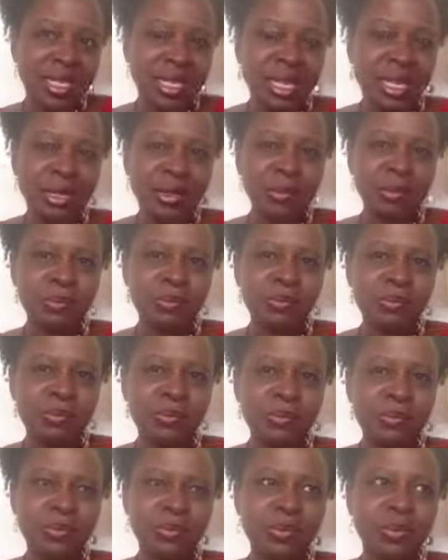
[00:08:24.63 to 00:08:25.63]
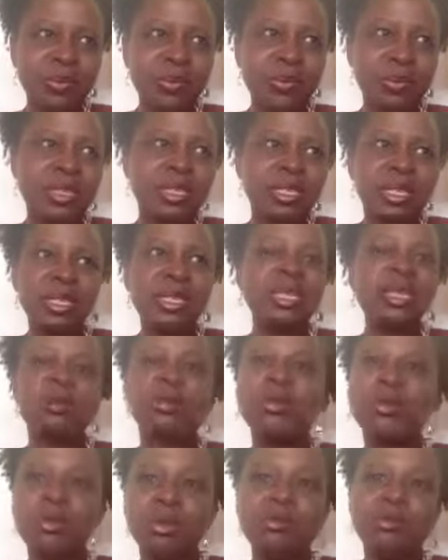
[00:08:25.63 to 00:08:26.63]
Because I think I
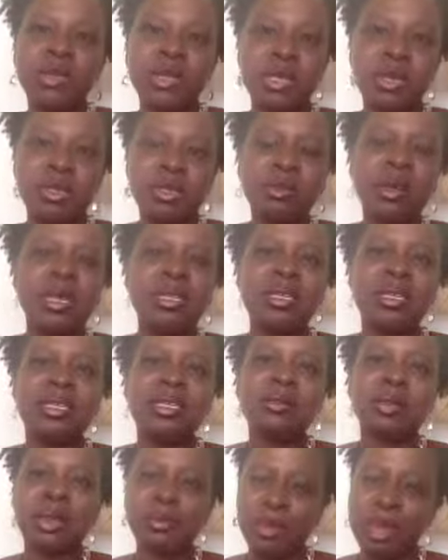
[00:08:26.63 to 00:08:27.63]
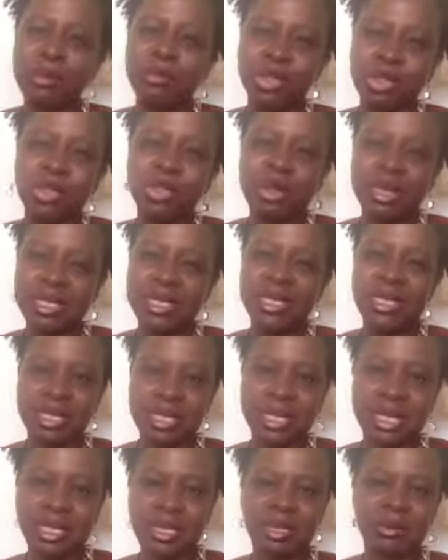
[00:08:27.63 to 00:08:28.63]
was doing videos back then. So I'm sure I did
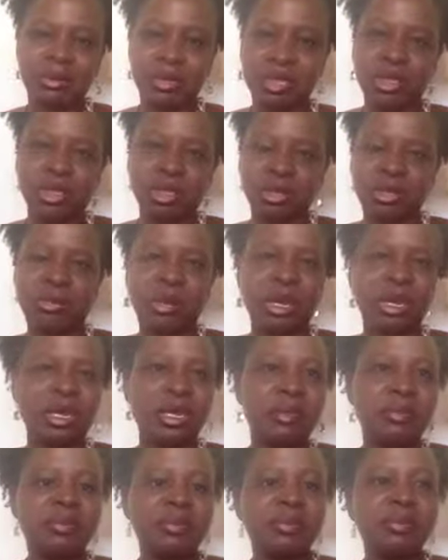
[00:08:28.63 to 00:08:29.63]
say something to you about it.